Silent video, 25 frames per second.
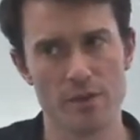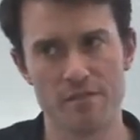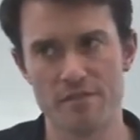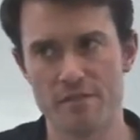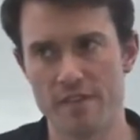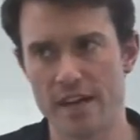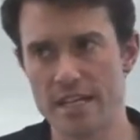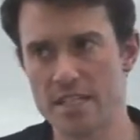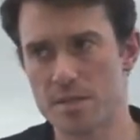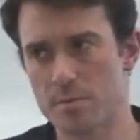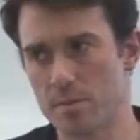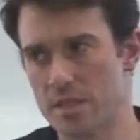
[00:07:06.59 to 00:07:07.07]

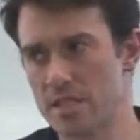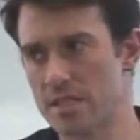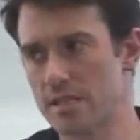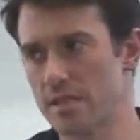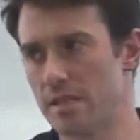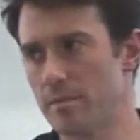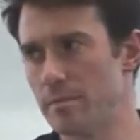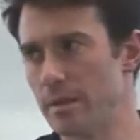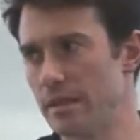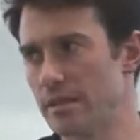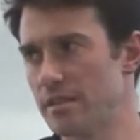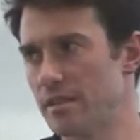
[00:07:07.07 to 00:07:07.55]
investments
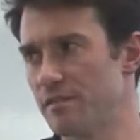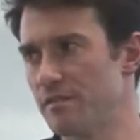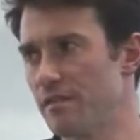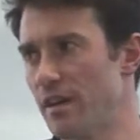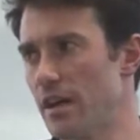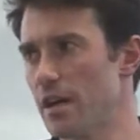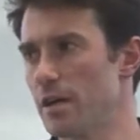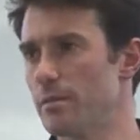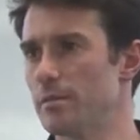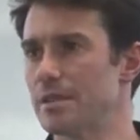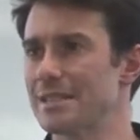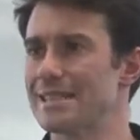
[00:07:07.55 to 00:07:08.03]
in the built
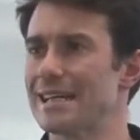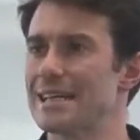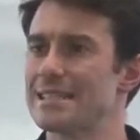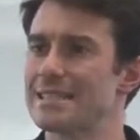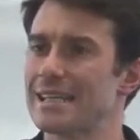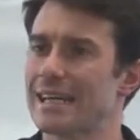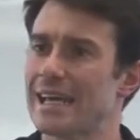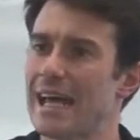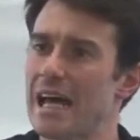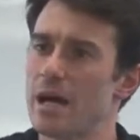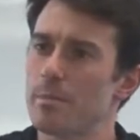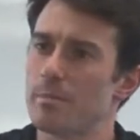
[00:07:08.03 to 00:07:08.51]
environment and
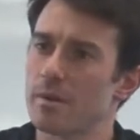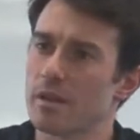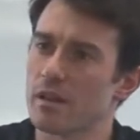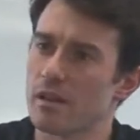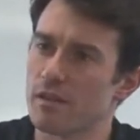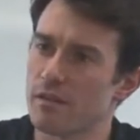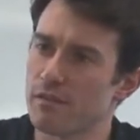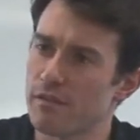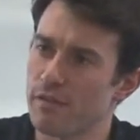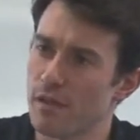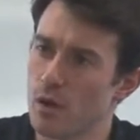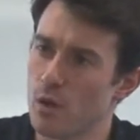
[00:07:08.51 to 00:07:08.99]
to
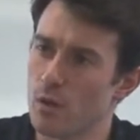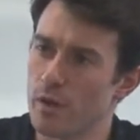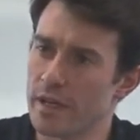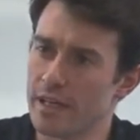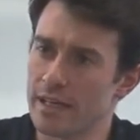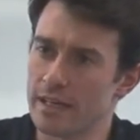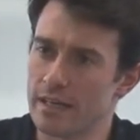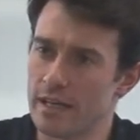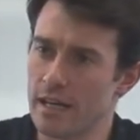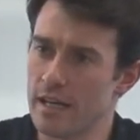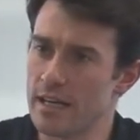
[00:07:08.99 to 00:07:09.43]
capital flowing in,